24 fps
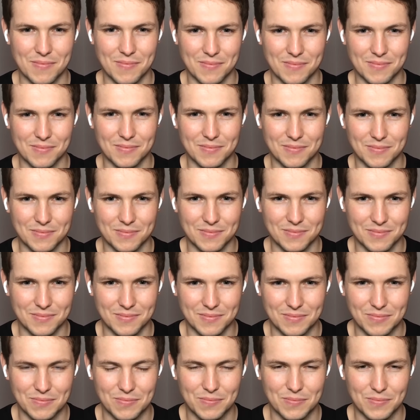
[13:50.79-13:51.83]

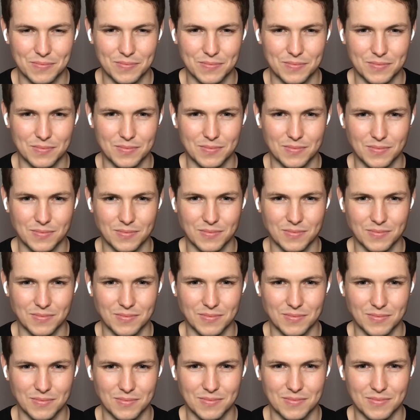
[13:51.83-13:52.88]

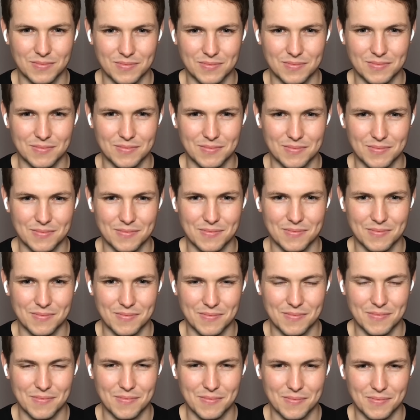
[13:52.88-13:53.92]

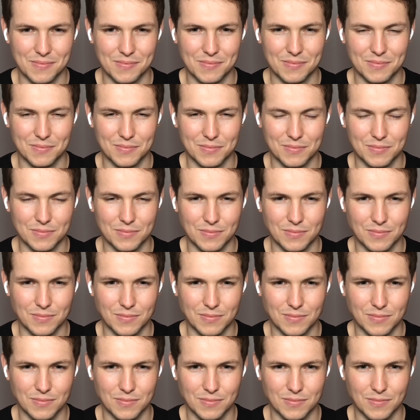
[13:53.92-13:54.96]

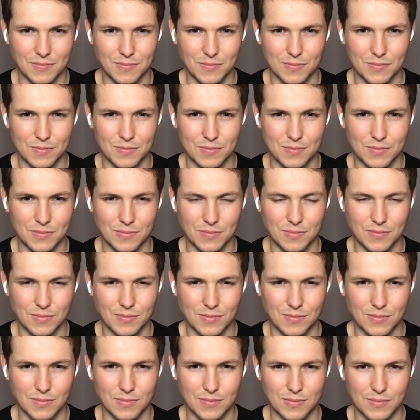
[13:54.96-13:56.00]

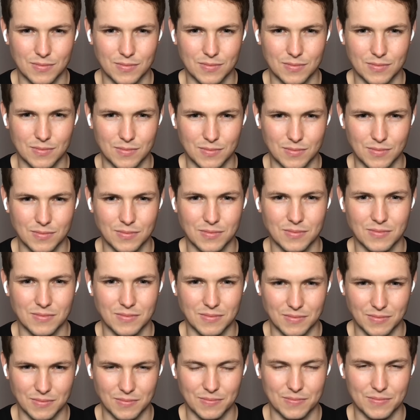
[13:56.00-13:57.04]

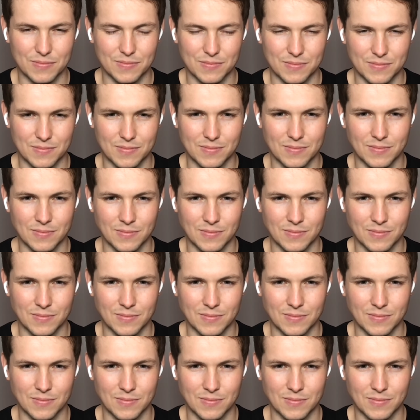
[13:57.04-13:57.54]
The person shown says nothing.